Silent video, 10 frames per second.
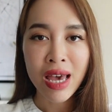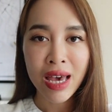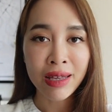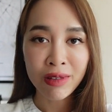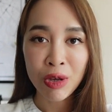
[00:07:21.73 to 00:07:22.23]

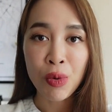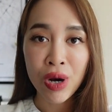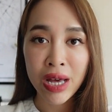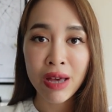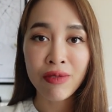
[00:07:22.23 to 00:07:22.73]
as you will
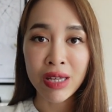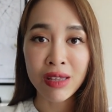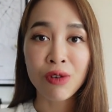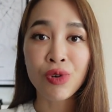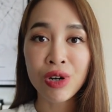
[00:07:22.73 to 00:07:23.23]
have in
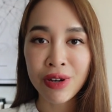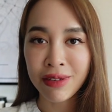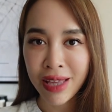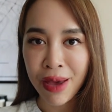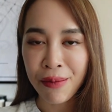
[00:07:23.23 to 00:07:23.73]
the real
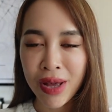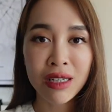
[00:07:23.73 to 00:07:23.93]
exam,